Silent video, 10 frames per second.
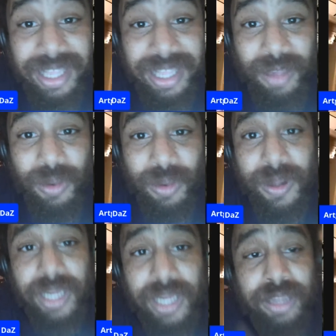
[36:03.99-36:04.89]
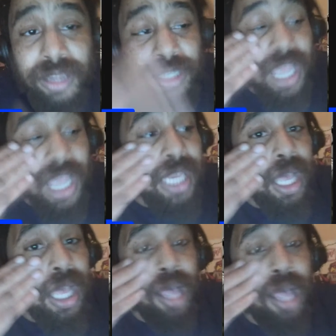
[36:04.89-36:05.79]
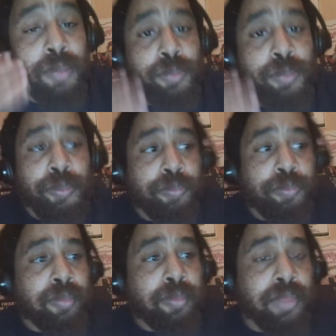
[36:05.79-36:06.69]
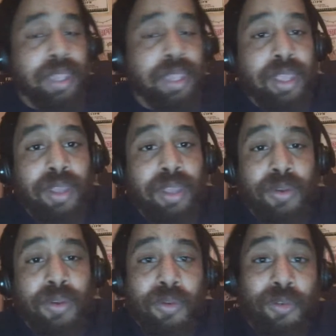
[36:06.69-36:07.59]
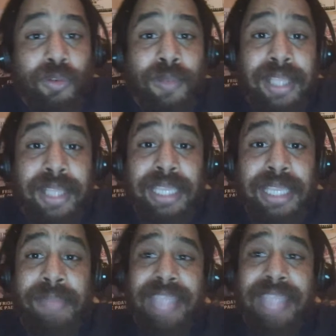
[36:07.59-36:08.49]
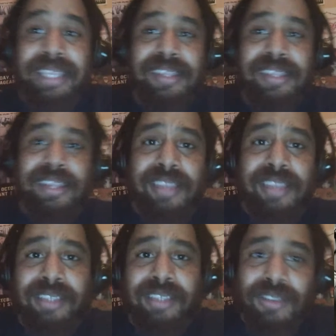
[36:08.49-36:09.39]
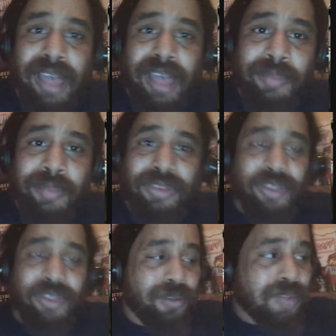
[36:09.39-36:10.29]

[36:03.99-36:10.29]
We're in here trying to really make this an essential episode.